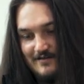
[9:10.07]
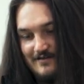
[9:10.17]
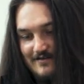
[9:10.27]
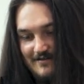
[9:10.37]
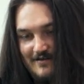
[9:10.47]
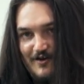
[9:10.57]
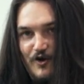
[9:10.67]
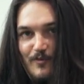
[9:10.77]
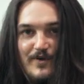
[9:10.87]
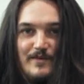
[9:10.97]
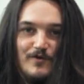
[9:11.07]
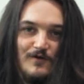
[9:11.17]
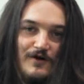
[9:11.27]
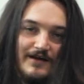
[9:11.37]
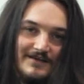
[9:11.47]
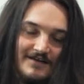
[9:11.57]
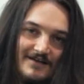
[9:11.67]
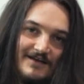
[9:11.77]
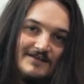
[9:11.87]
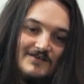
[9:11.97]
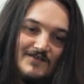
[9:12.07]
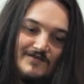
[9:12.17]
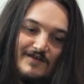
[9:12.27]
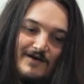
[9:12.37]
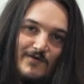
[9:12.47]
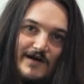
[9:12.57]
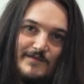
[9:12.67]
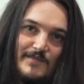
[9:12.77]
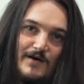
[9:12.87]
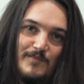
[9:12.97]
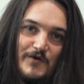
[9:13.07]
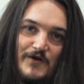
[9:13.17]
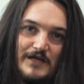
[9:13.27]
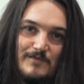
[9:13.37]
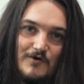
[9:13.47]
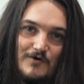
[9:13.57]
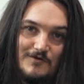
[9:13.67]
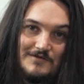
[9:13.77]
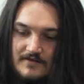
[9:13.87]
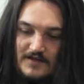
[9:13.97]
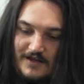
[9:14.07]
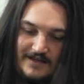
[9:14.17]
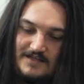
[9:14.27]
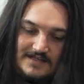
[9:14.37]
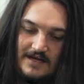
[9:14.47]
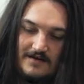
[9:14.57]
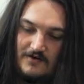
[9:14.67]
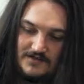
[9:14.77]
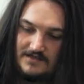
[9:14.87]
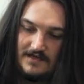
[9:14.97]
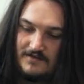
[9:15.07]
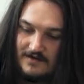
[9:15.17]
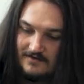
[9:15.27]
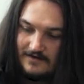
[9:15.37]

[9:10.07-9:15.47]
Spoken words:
I hope people like it, and that way I'm uploading more. Like, this deck costs nothing.